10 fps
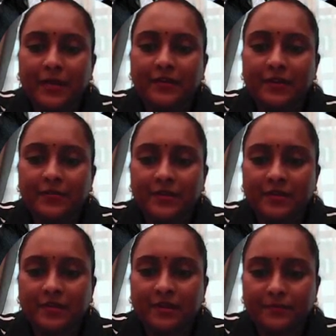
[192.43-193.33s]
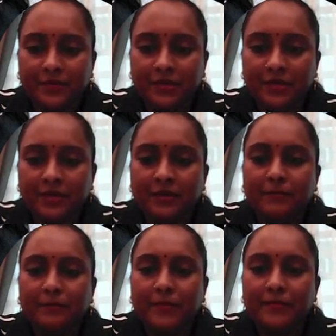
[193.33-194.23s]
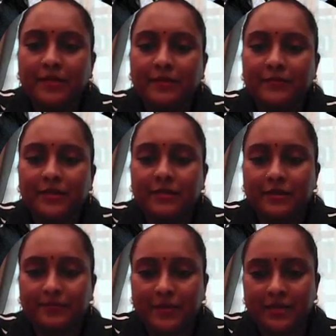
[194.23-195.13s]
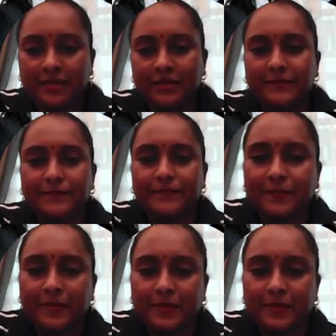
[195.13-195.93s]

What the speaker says: private limited company, public limited company.